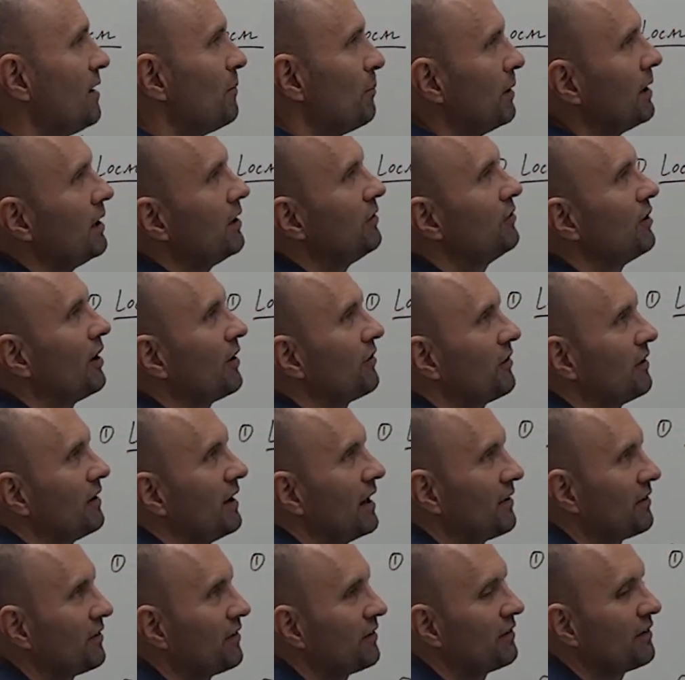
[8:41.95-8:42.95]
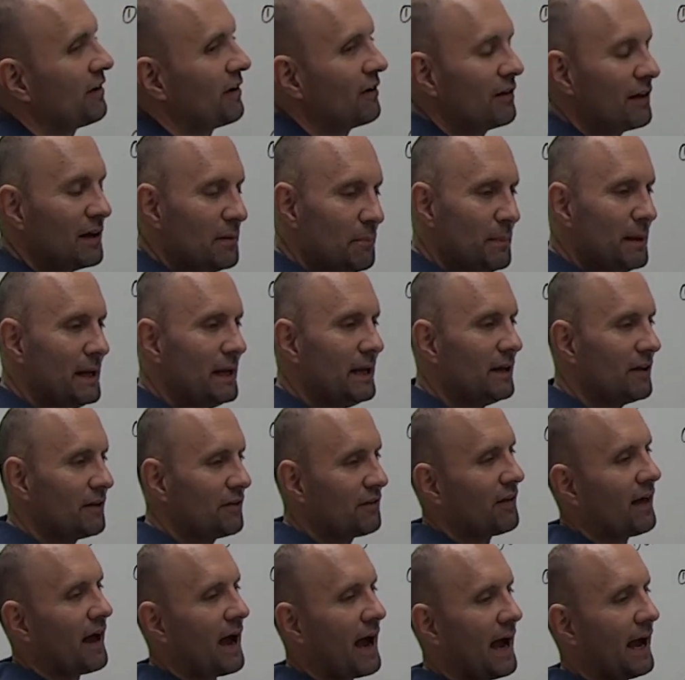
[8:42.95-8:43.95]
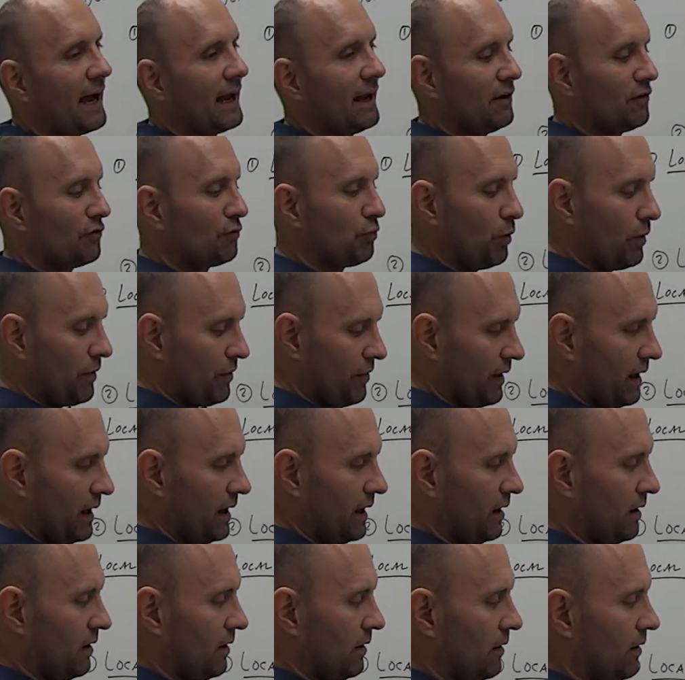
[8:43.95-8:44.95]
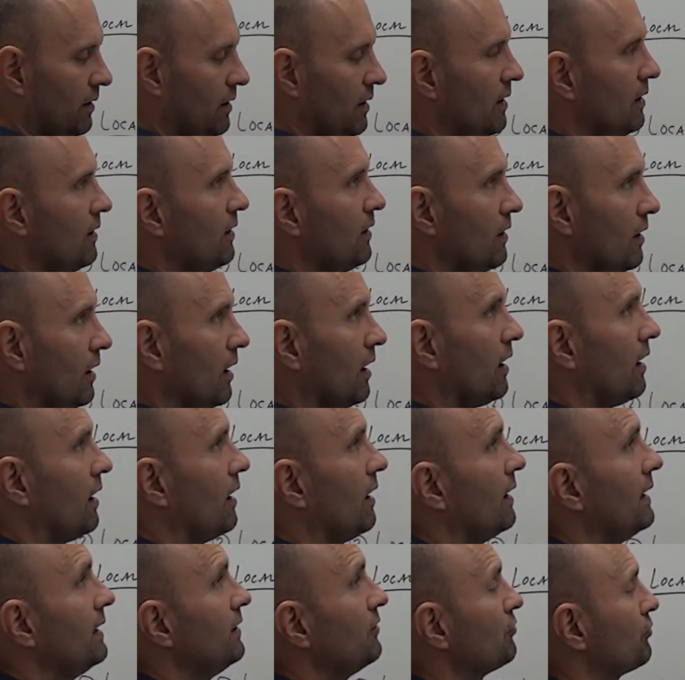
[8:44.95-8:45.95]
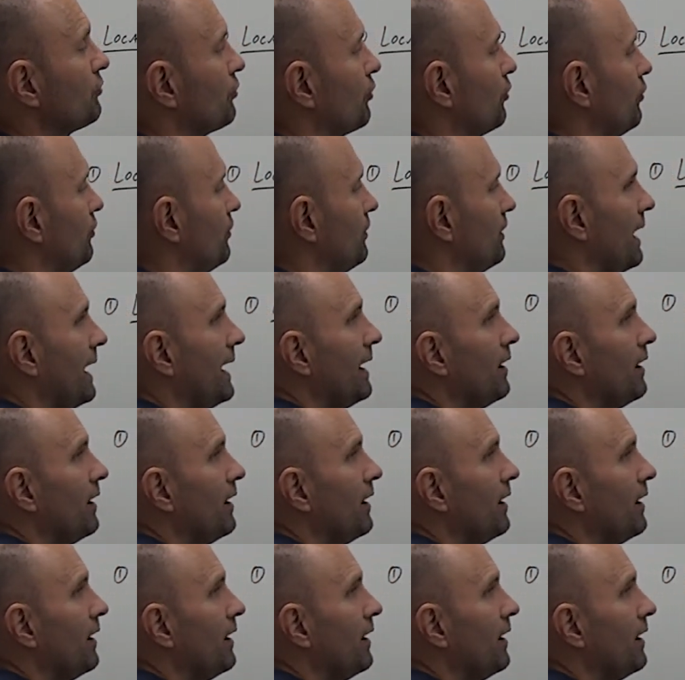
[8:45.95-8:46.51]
but it doesn't necessarily mean it's the highest within uh, a certain